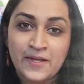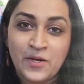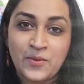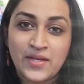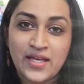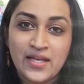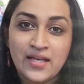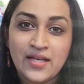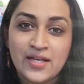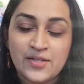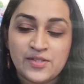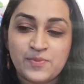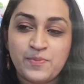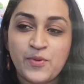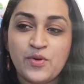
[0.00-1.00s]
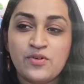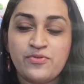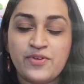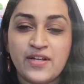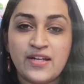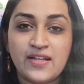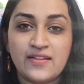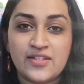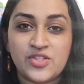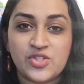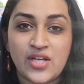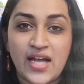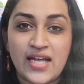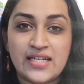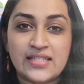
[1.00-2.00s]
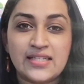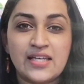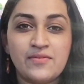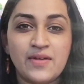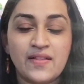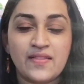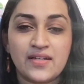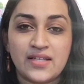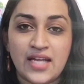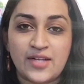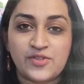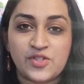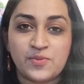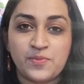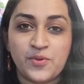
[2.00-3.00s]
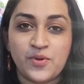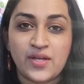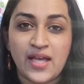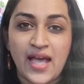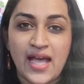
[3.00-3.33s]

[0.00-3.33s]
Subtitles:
Okay, spoon feeding the child, giving the textbook,